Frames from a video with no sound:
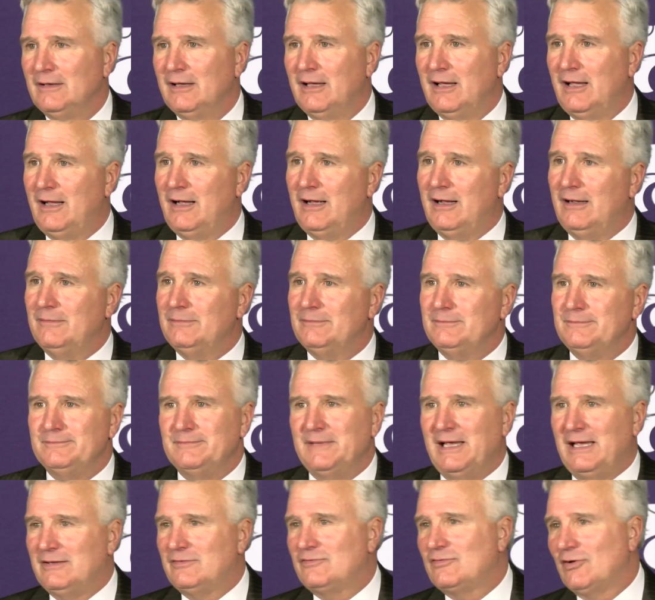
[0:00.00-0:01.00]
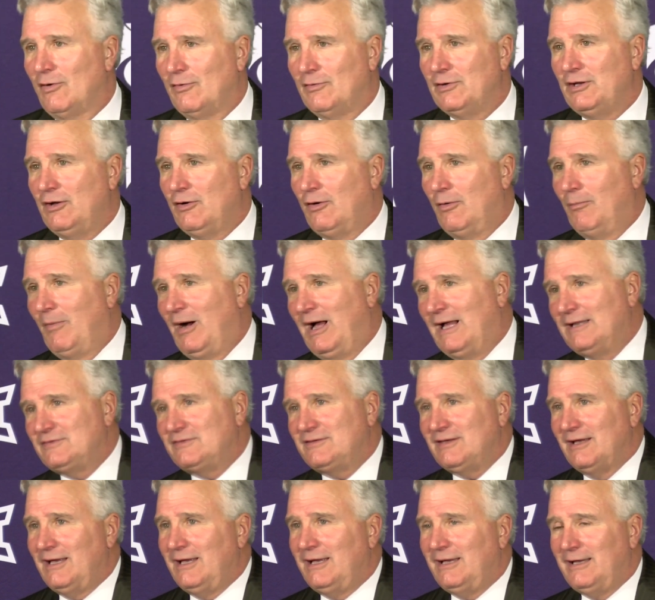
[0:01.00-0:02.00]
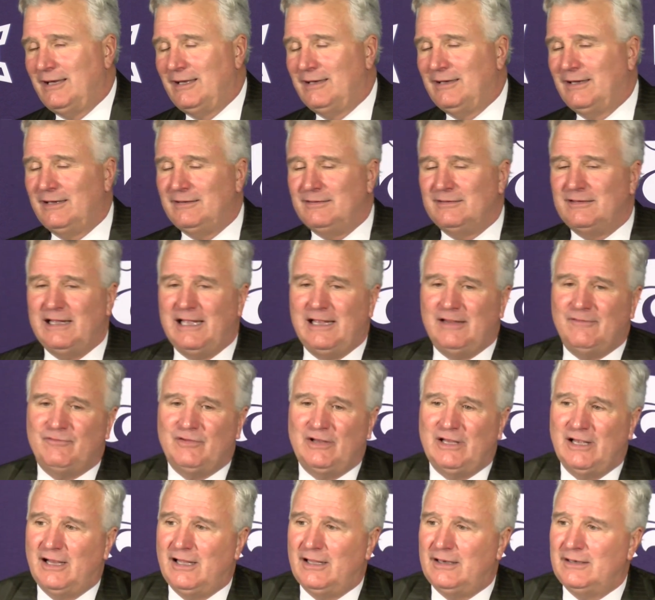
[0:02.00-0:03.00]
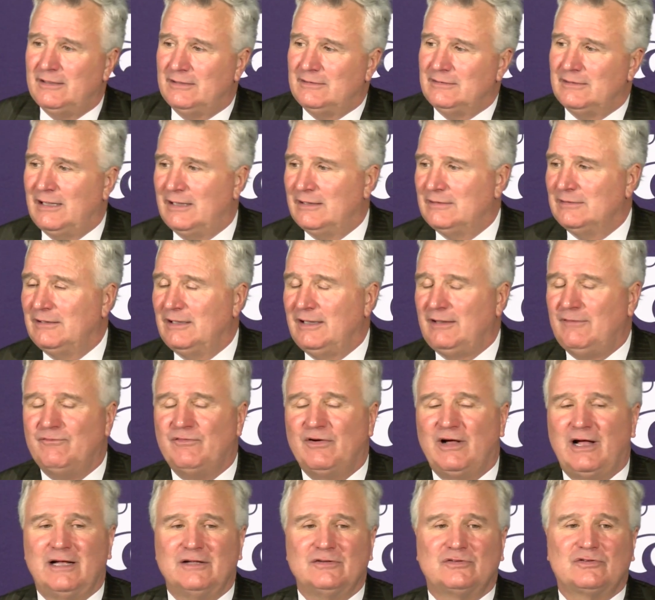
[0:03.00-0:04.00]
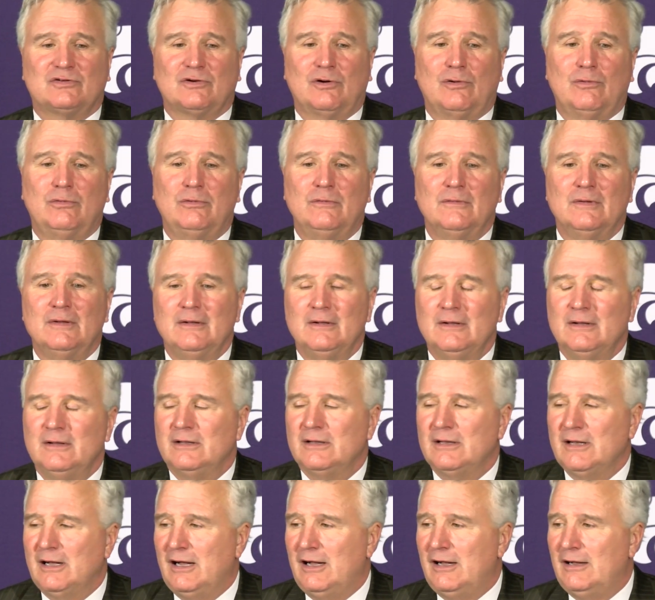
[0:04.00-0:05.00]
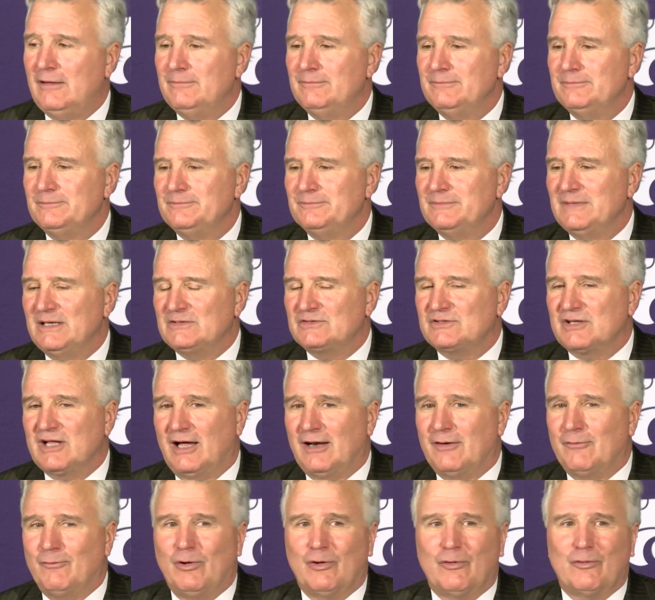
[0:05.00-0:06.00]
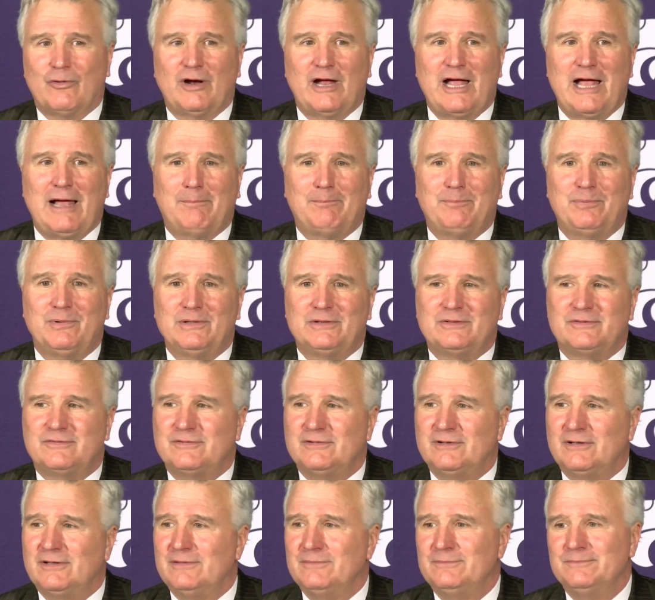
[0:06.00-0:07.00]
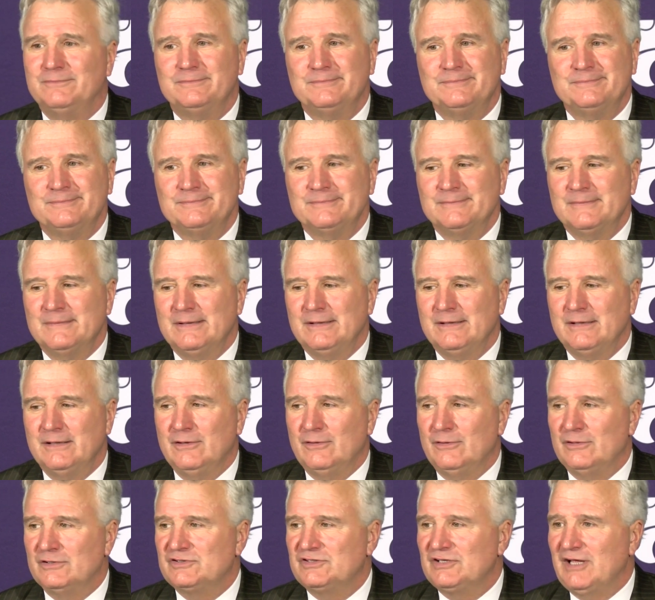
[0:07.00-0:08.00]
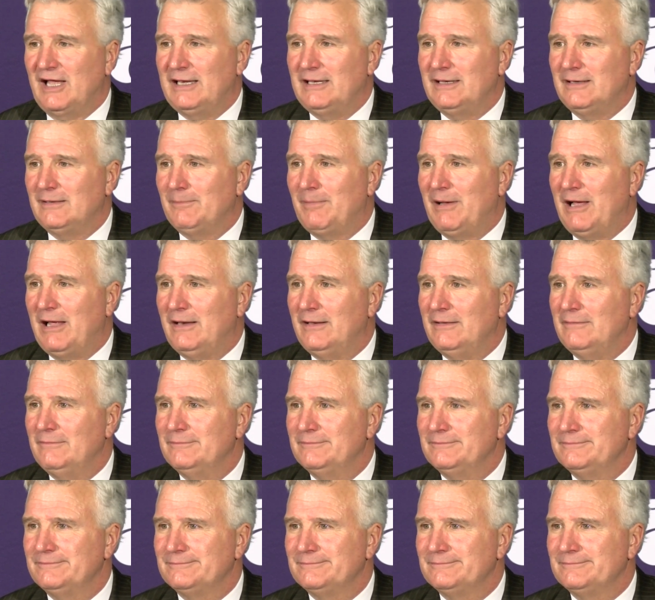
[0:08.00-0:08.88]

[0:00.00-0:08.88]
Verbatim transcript: Um, Antonio Monte and then Davion and, and Levi. So um, that's kind of where we're at, but uh, you know, excited about it.